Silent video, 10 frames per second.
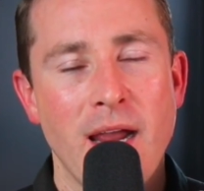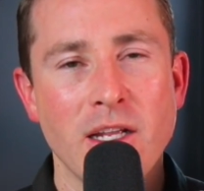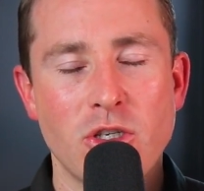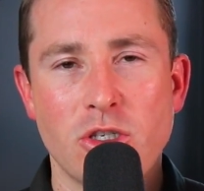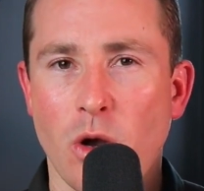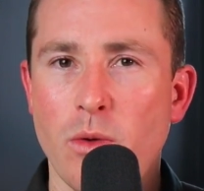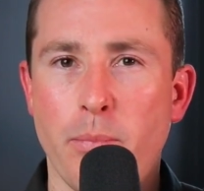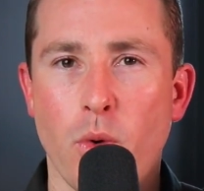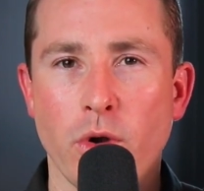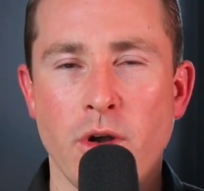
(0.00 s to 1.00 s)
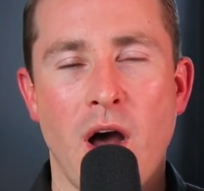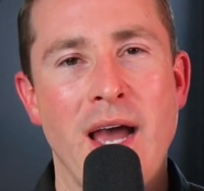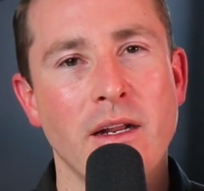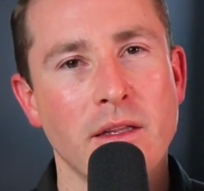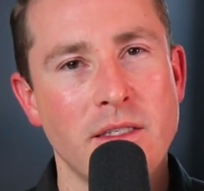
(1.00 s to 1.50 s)
It's so important. I
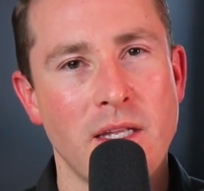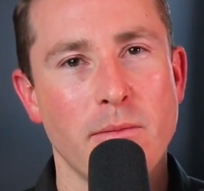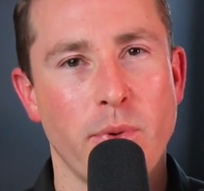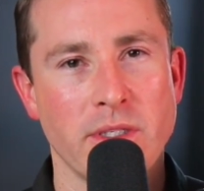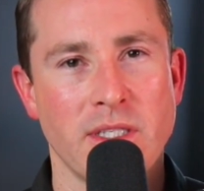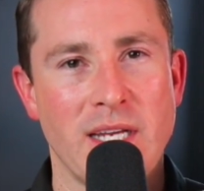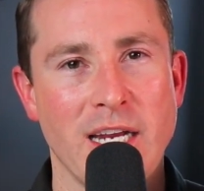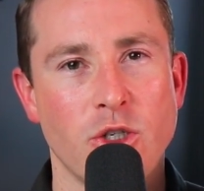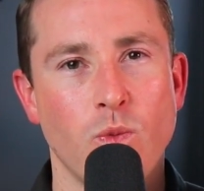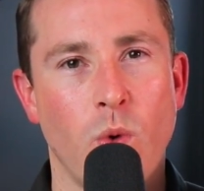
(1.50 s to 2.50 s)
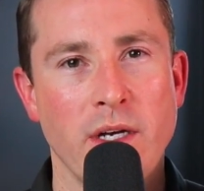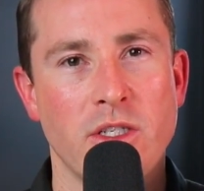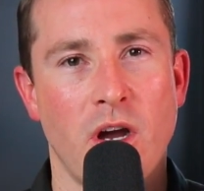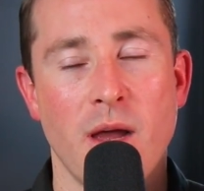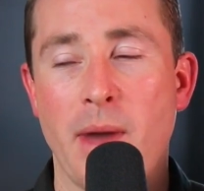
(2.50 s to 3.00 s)
had a listing presentation one
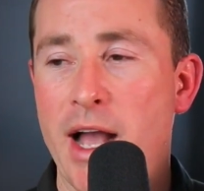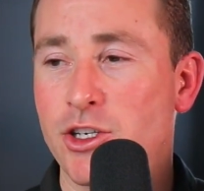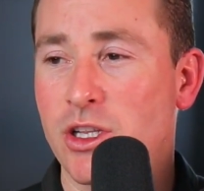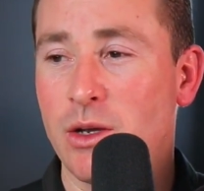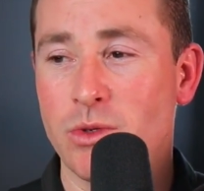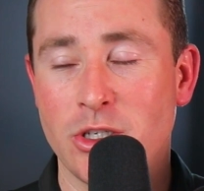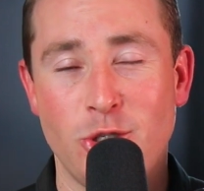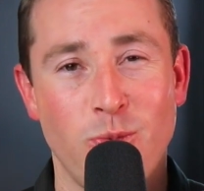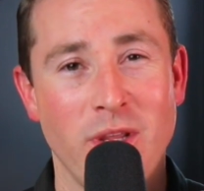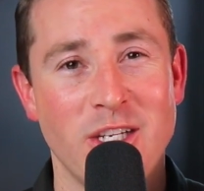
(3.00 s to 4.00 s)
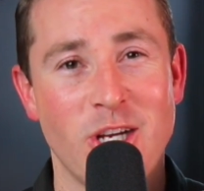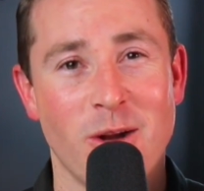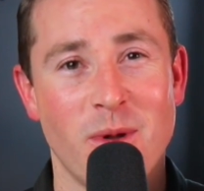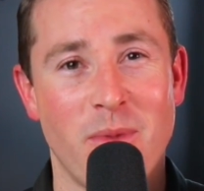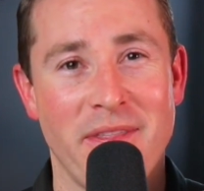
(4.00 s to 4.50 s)
time. Actually, it was with a
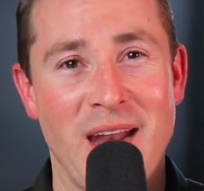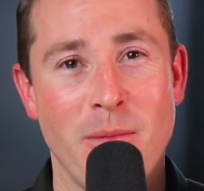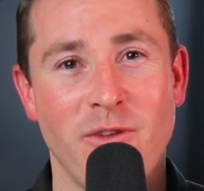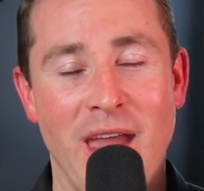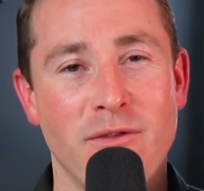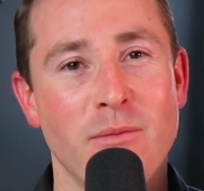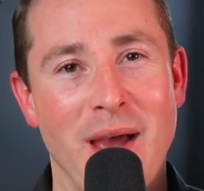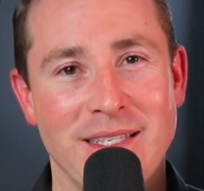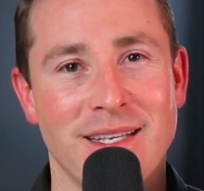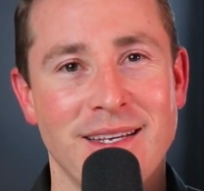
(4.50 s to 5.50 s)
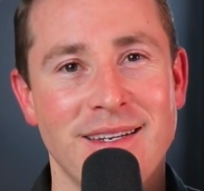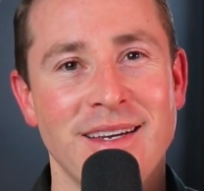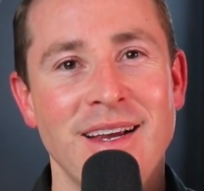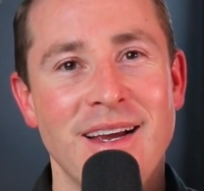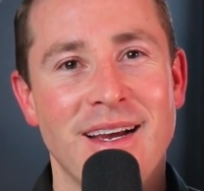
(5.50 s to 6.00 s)
gentleman by the name of Evan Basilic.
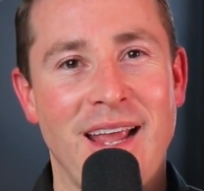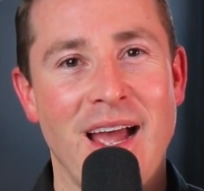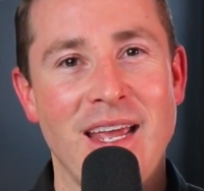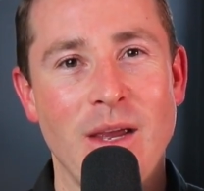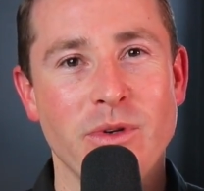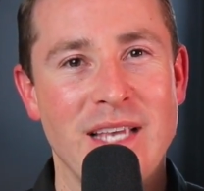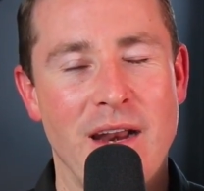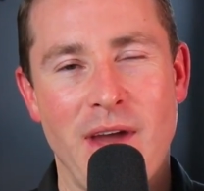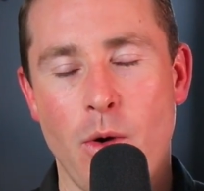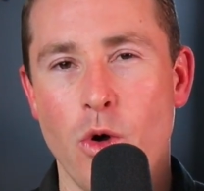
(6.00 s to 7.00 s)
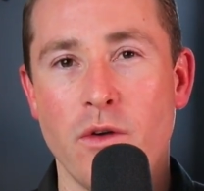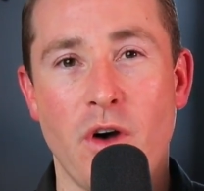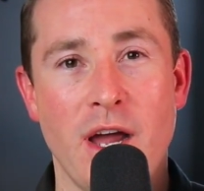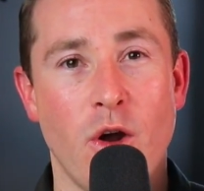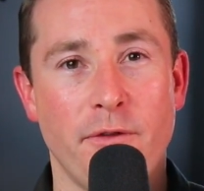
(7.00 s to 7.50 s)
Okay. He was out of our
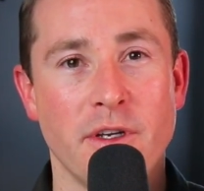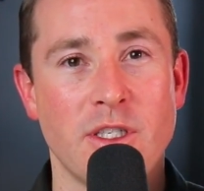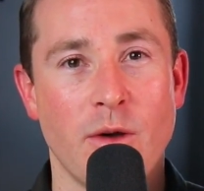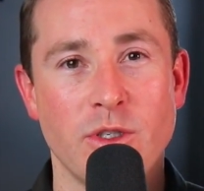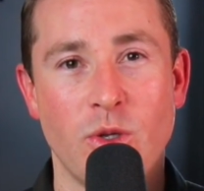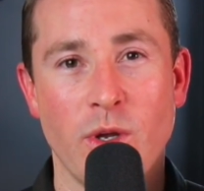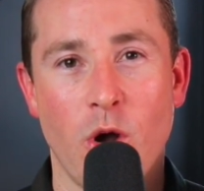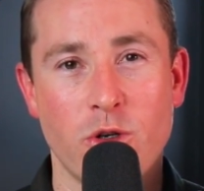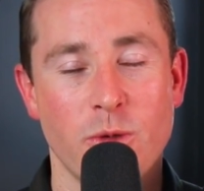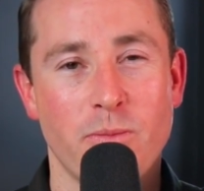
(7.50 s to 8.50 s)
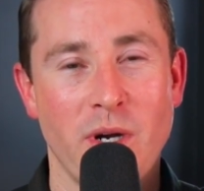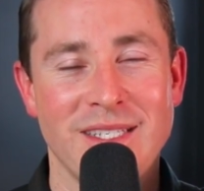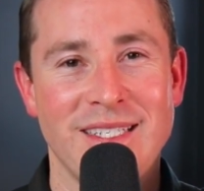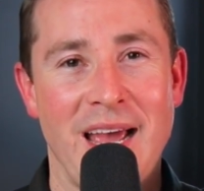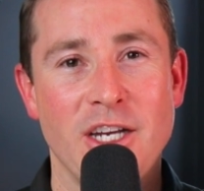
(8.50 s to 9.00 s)
Irvine office. I was doing auction
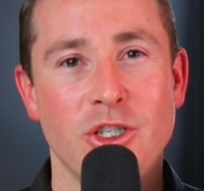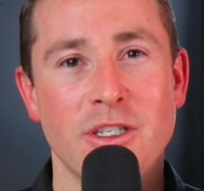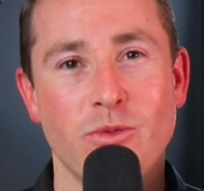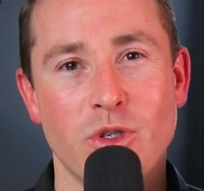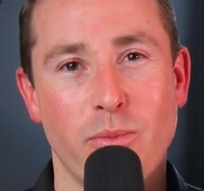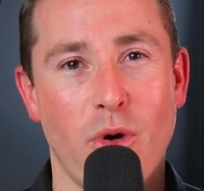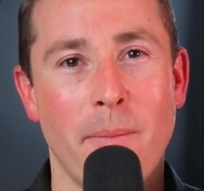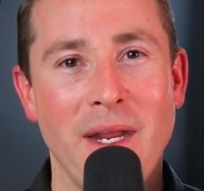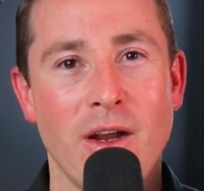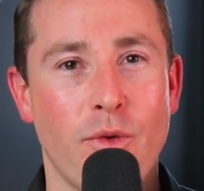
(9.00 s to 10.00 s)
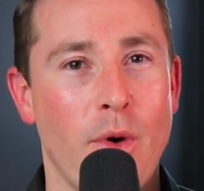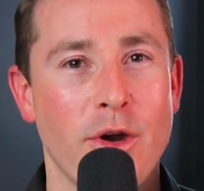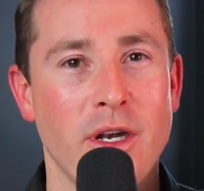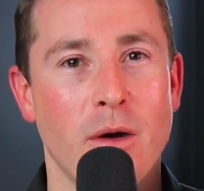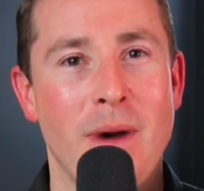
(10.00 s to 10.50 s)
presentations. It was a property in
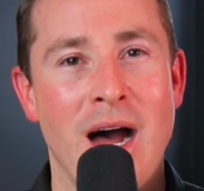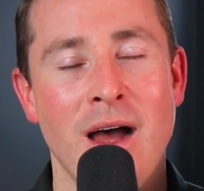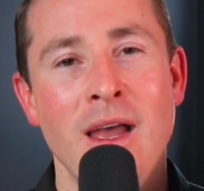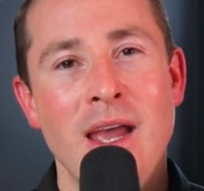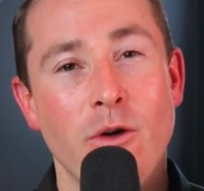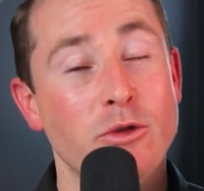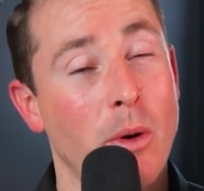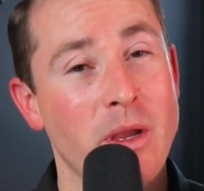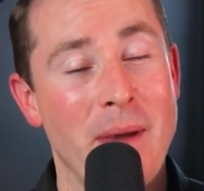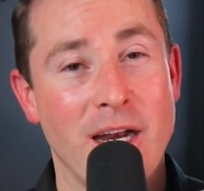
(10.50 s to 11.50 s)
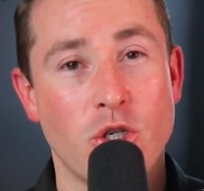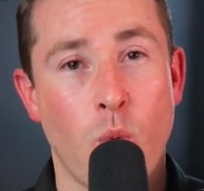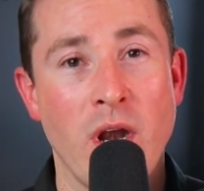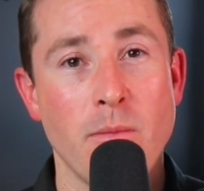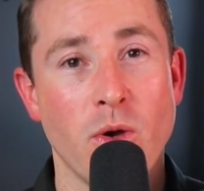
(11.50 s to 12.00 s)
Corona Del Mar. It was probably about a
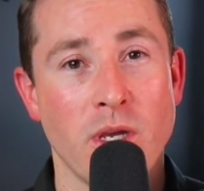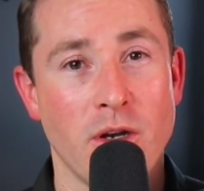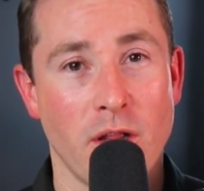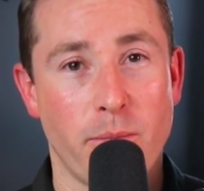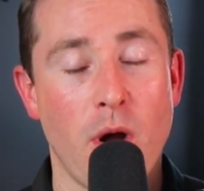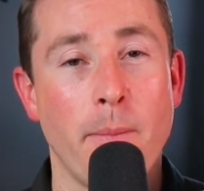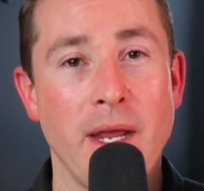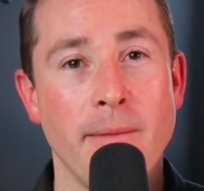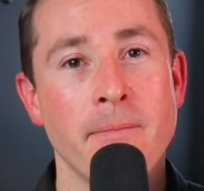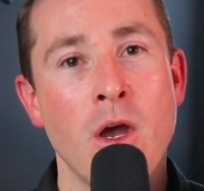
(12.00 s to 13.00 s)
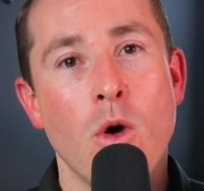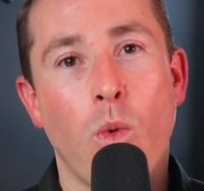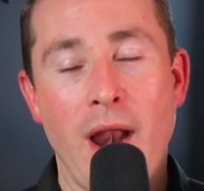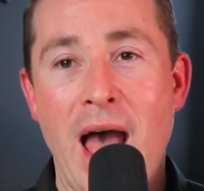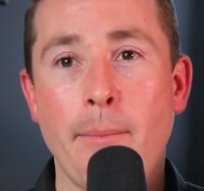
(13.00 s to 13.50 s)
$20 million property.
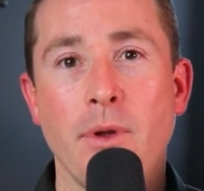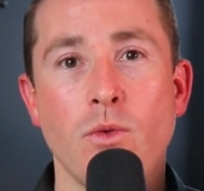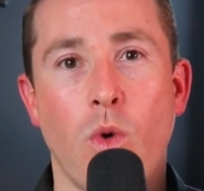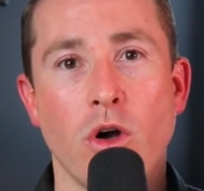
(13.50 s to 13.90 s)
What happened